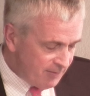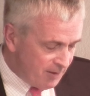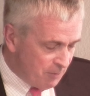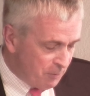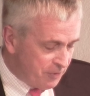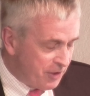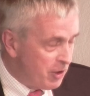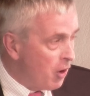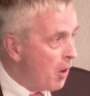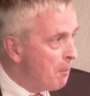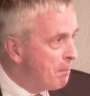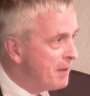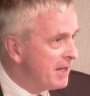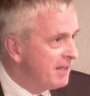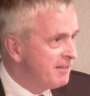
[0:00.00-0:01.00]
With an
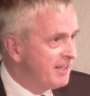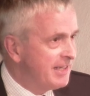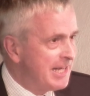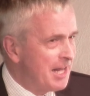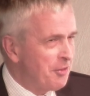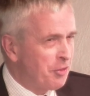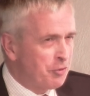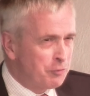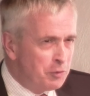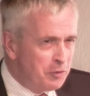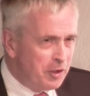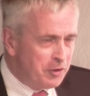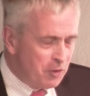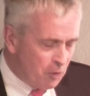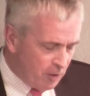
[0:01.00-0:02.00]
opening to get through
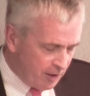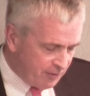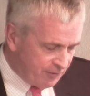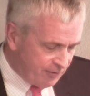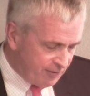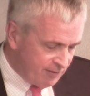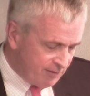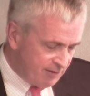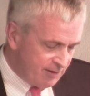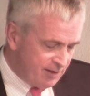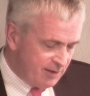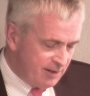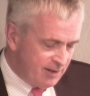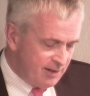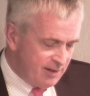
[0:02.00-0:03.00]
the doors,
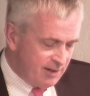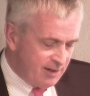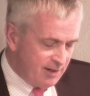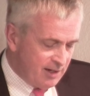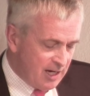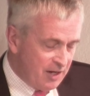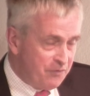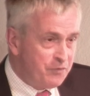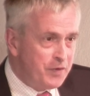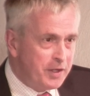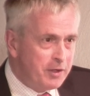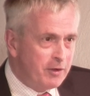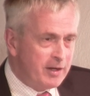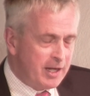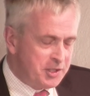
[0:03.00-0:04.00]
I
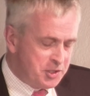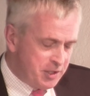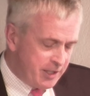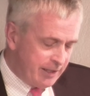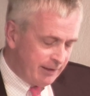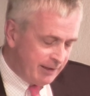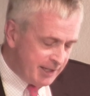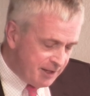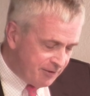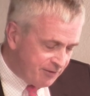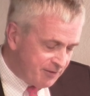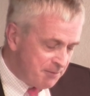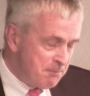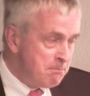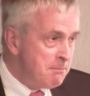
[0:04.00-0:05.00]
figured I should at
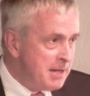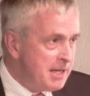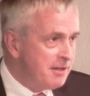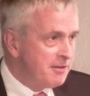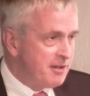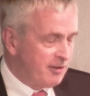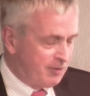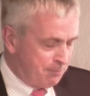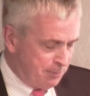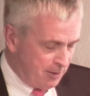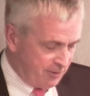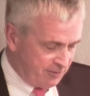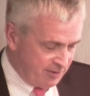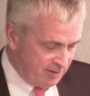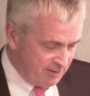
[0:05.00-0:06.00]
least meet this
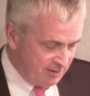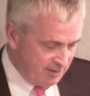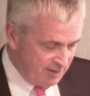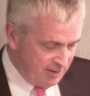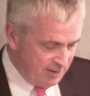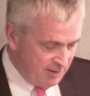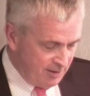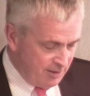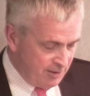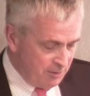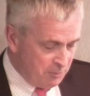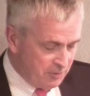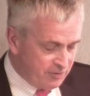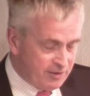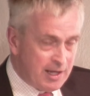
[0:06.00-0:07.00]
person
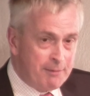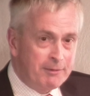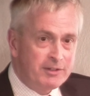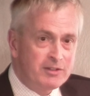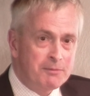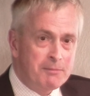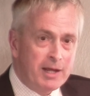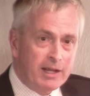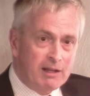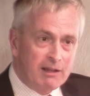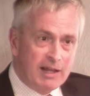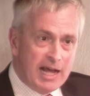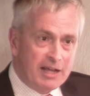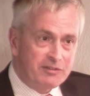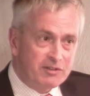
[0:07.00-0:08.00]
who was coming to my
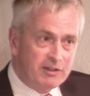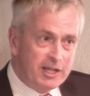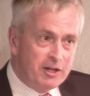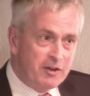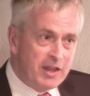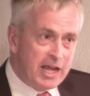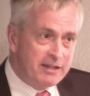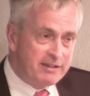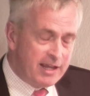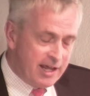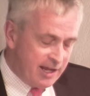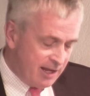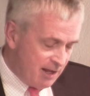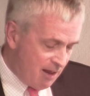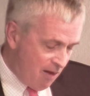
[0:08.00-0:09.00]
class later that
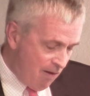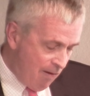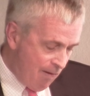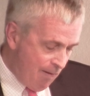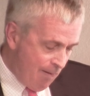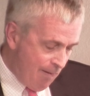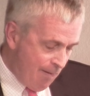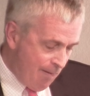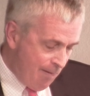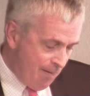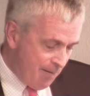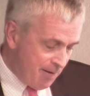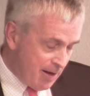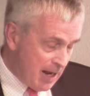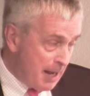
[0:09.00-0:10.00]
day.
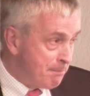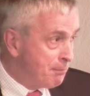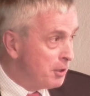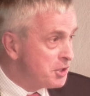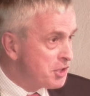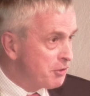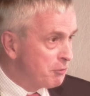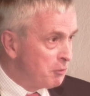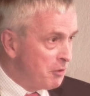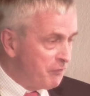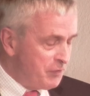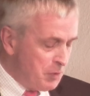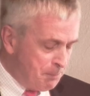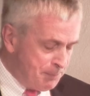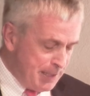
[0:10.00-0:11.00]
I pushed through a
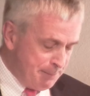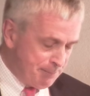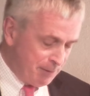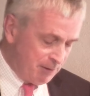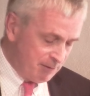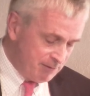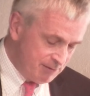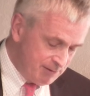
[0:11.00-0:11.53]
few people,